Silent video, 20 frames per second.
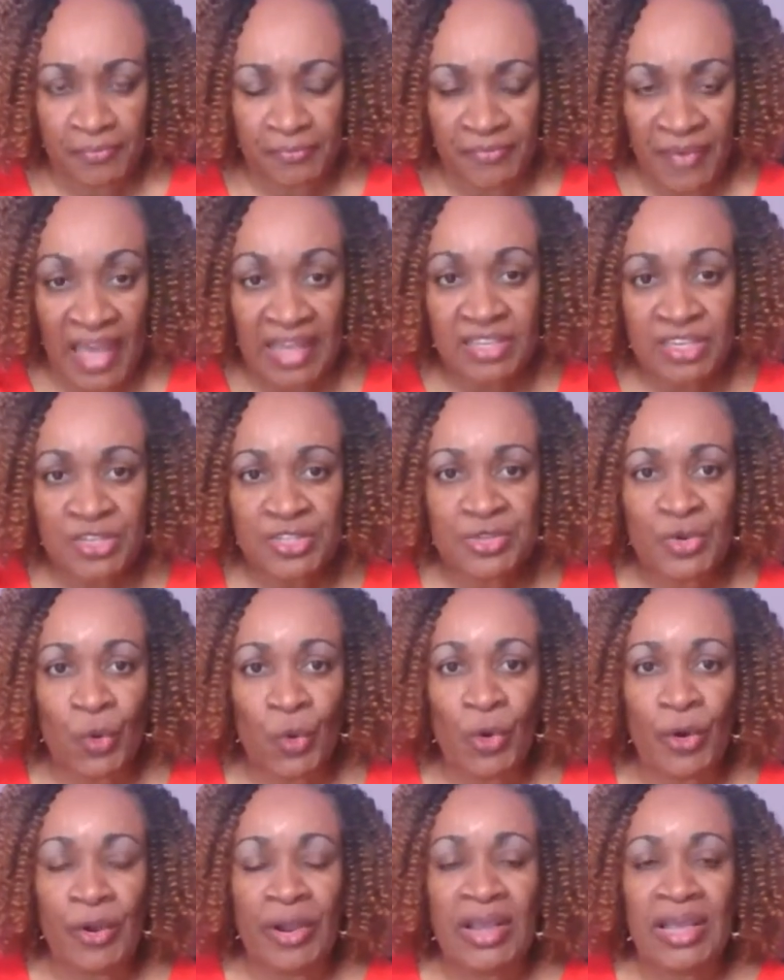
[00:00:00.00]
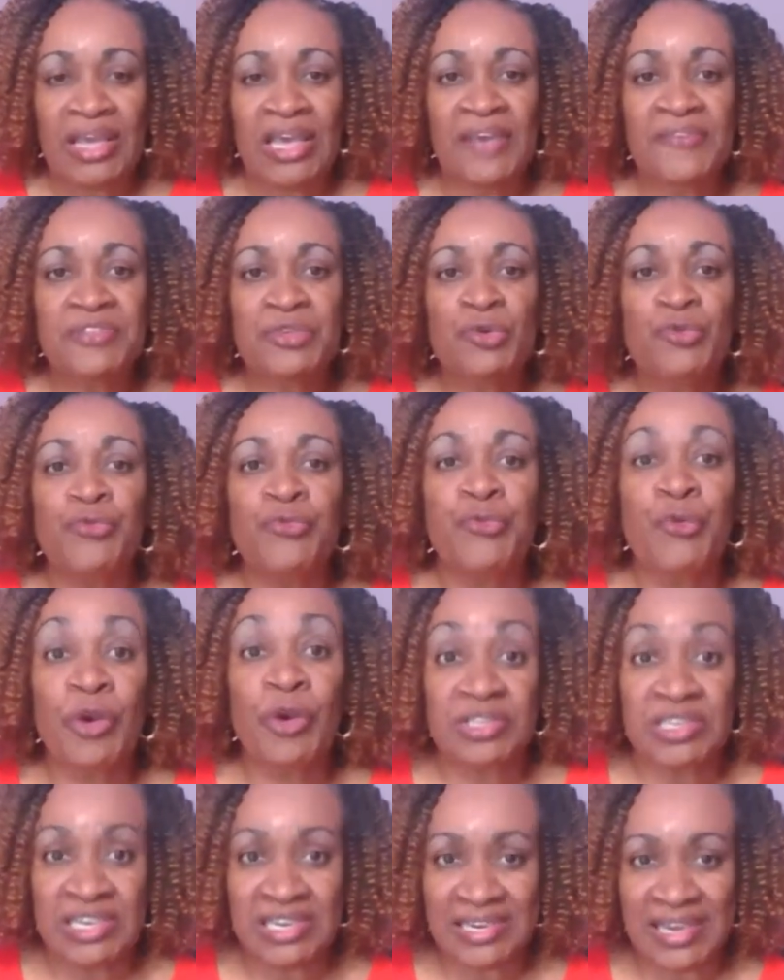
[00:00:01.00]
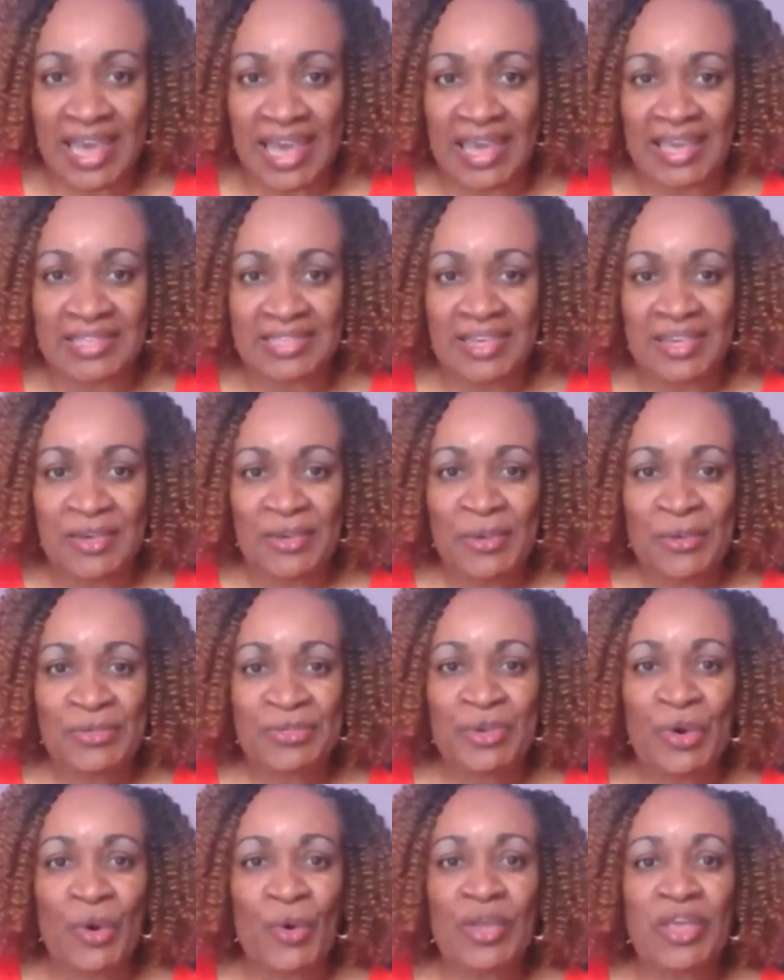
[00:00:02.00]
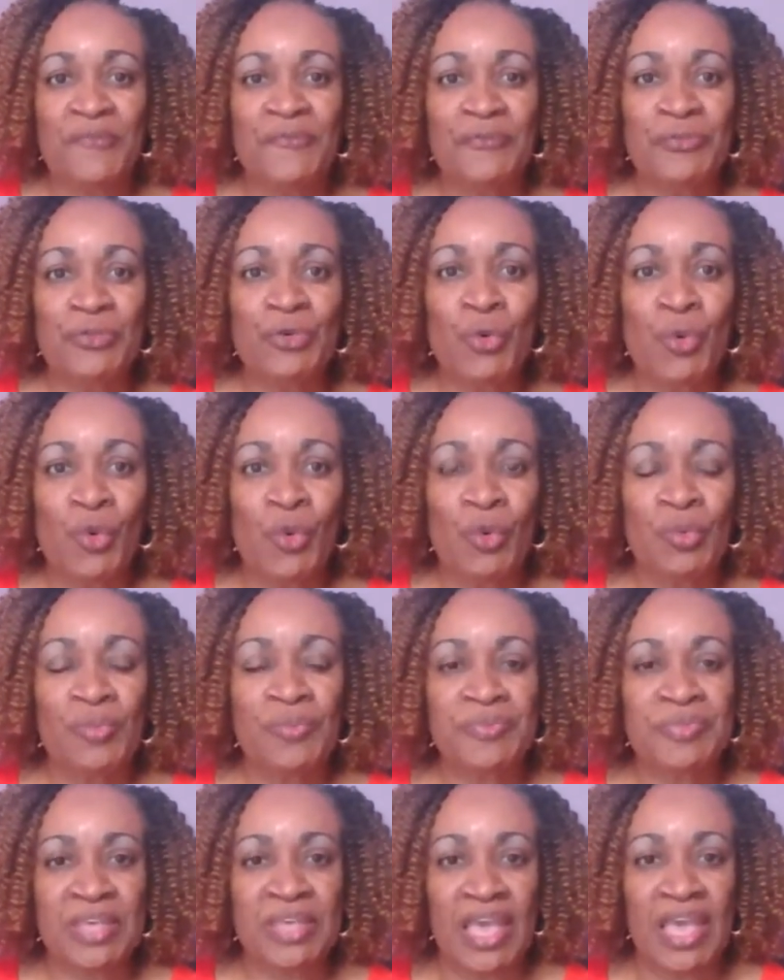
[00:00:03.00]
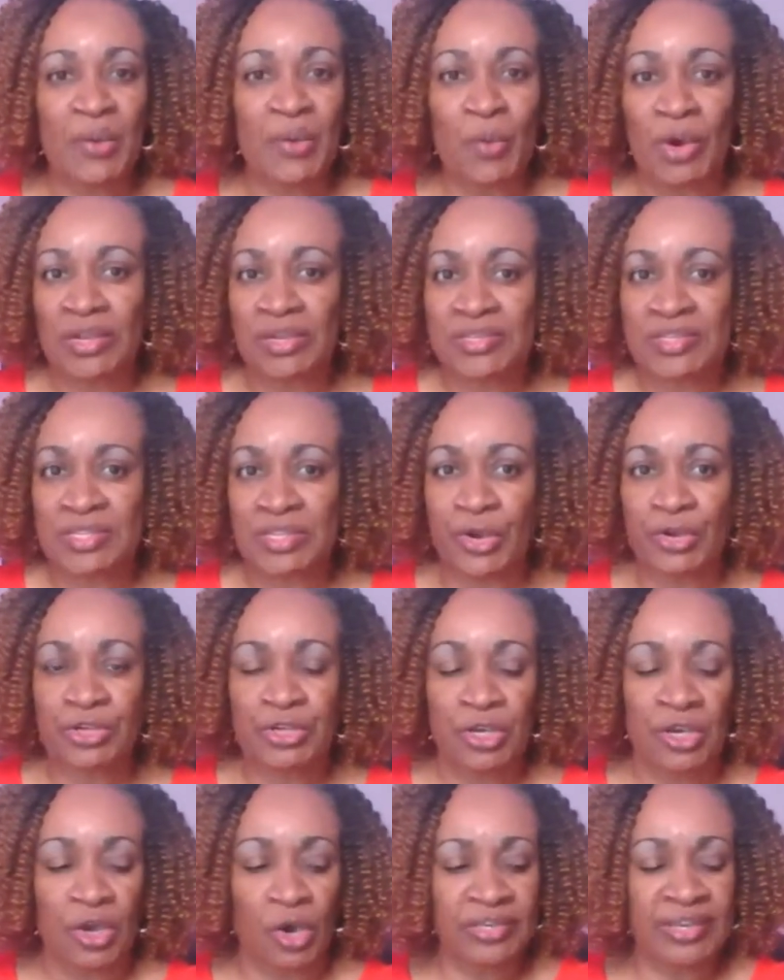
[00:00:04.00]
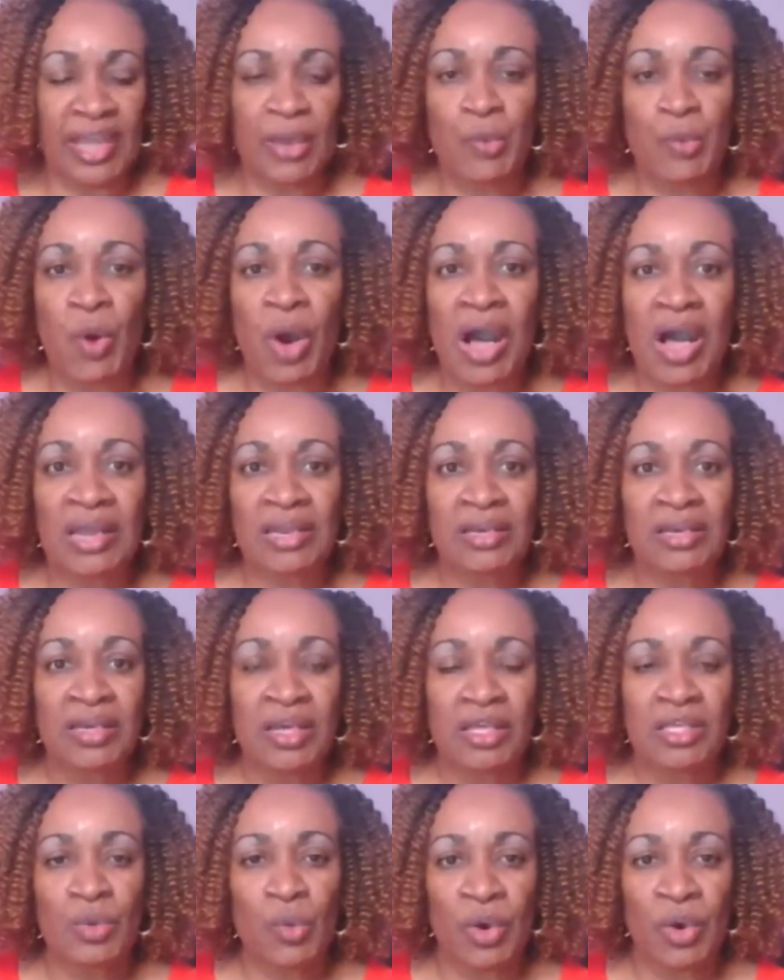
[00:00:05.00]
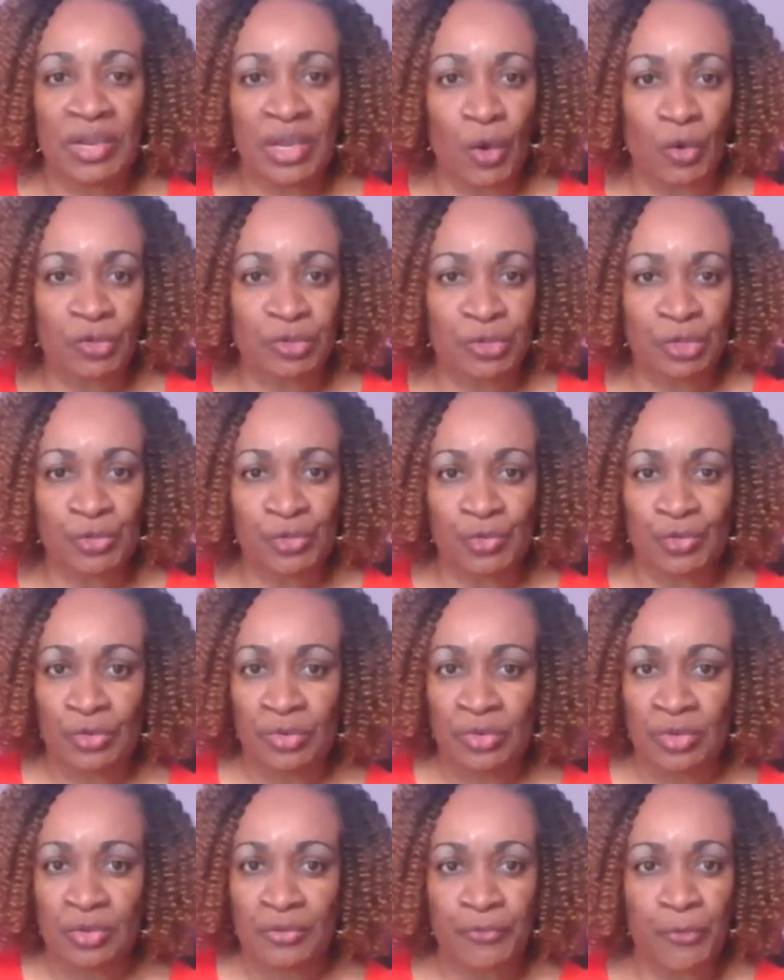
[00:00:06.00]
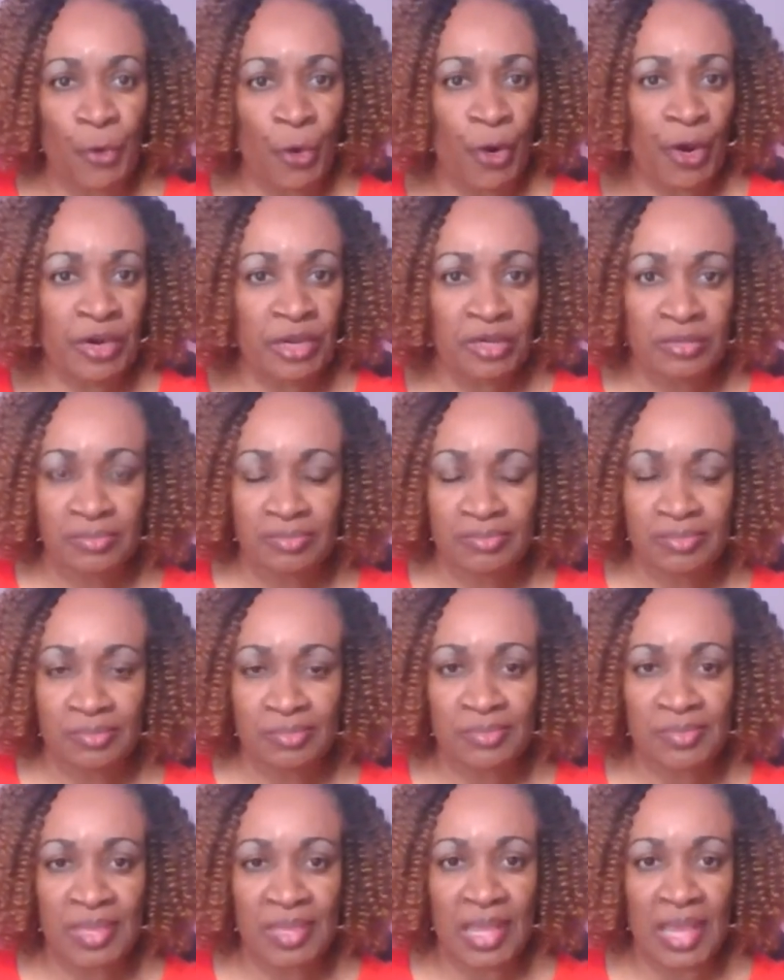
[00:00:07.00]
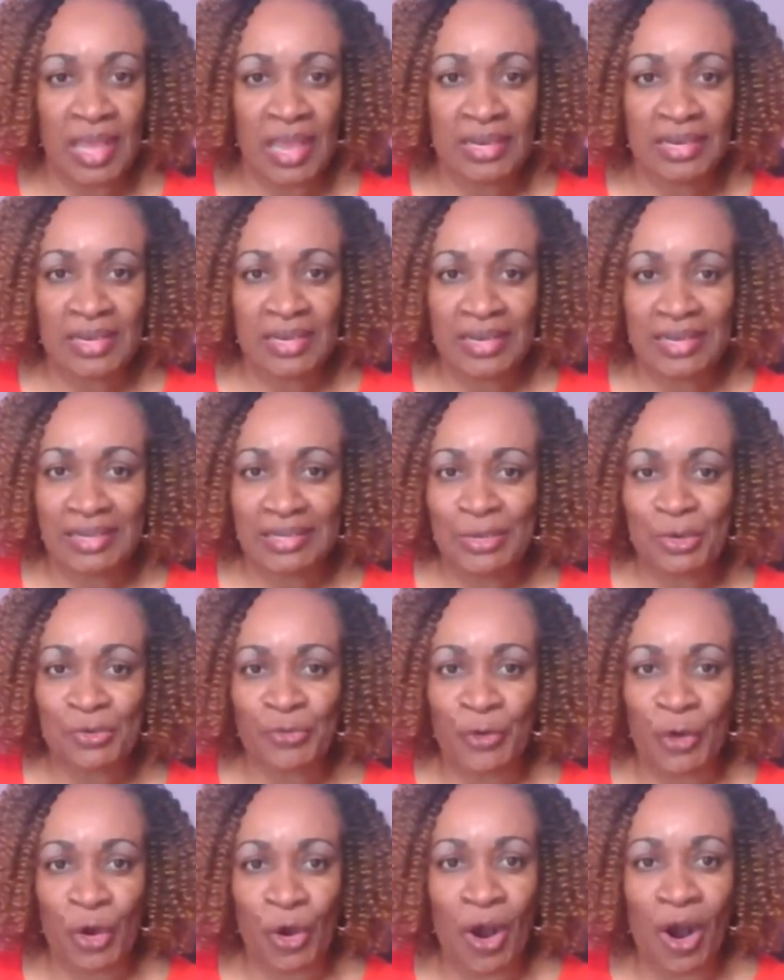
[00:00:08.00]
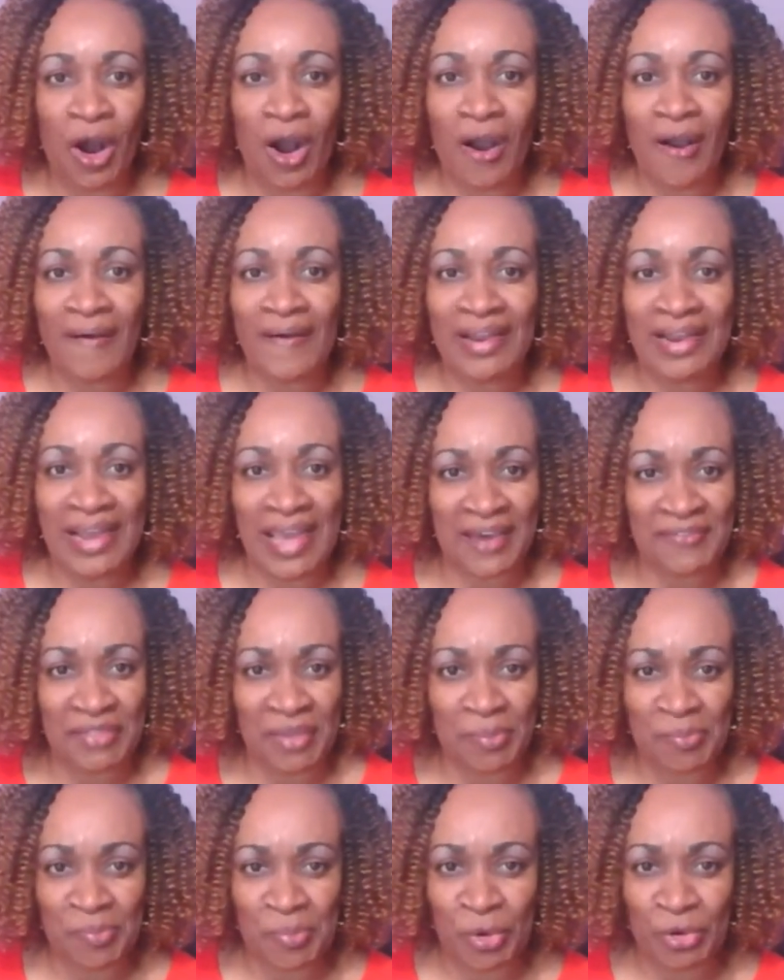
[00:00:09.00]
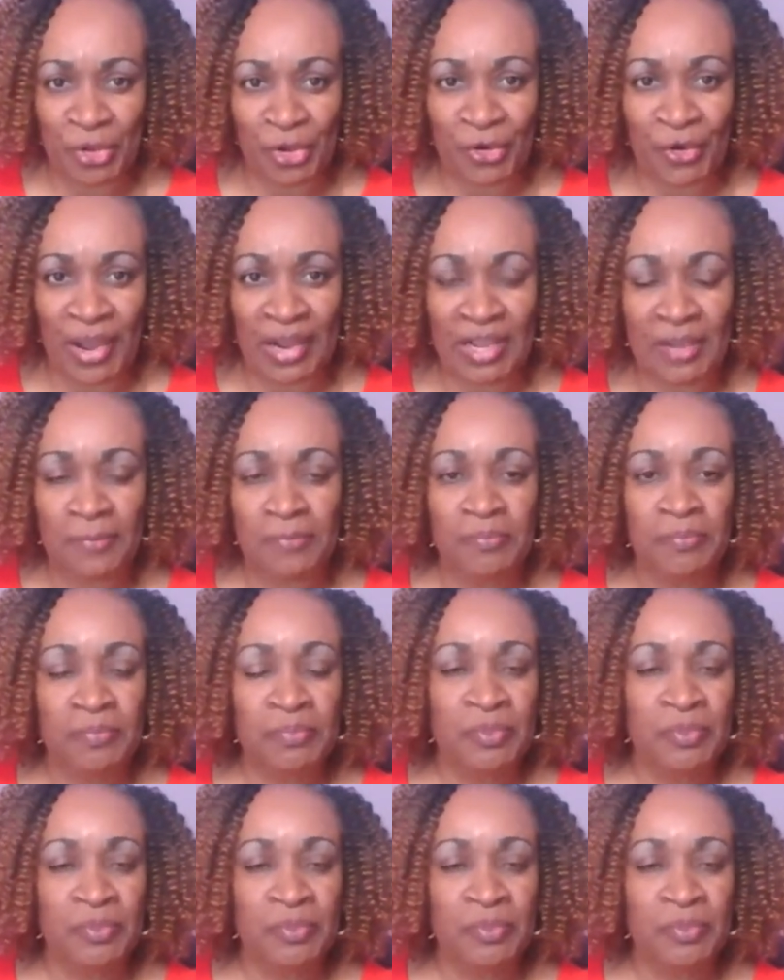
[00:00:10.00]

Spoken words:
VantageScore gives you 14 days. So if you say you want to search on day 1, you want to go to Ford and look for a car and have them pull your credit.